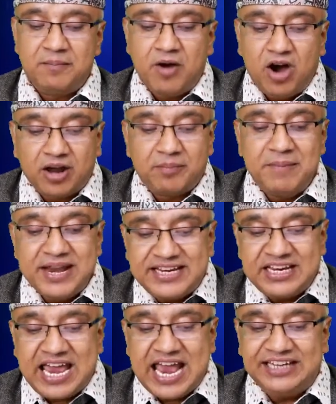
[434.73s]
or
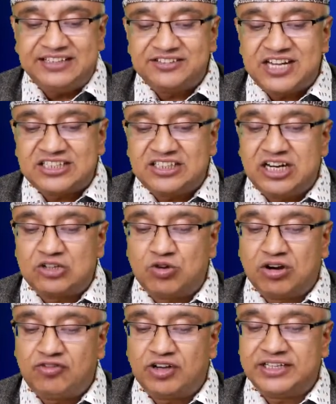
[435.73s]
making an international
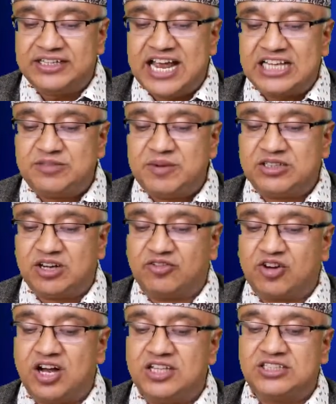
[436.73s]
network for the enhancement of
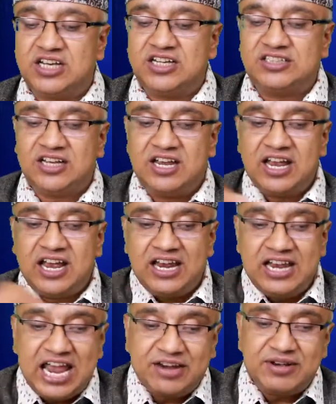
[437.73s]
cultures,
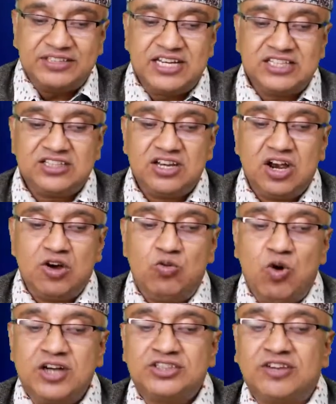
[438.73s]
languages,
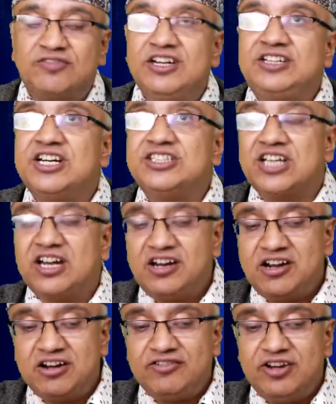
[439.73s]
works of literature,
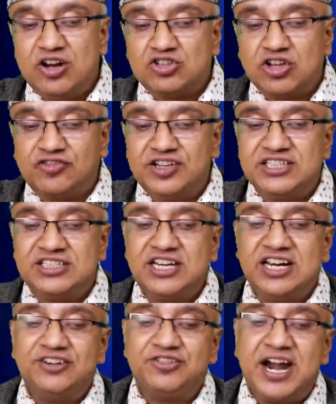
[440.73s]
philosophies,
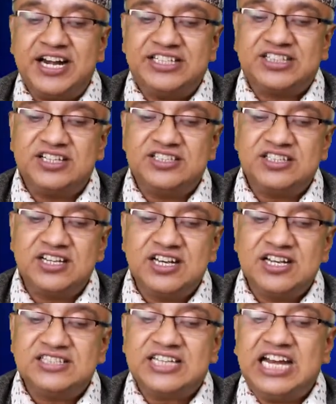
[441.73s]
traditions,
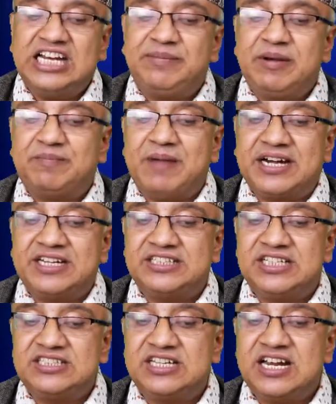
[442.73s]
scientific
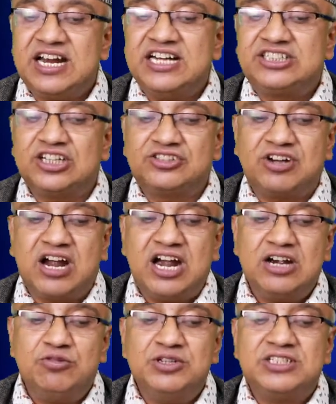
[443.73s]
practices,
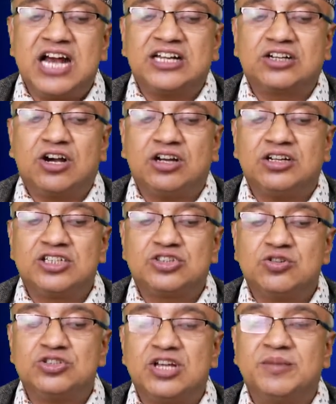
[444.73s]
etc., which are the
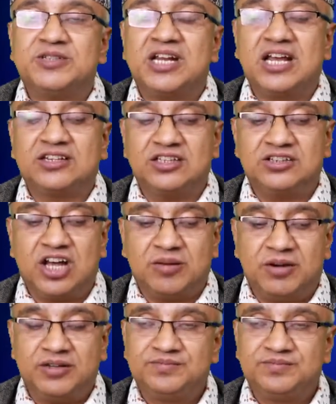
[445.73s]
cornerstones of Sanatan Dharma.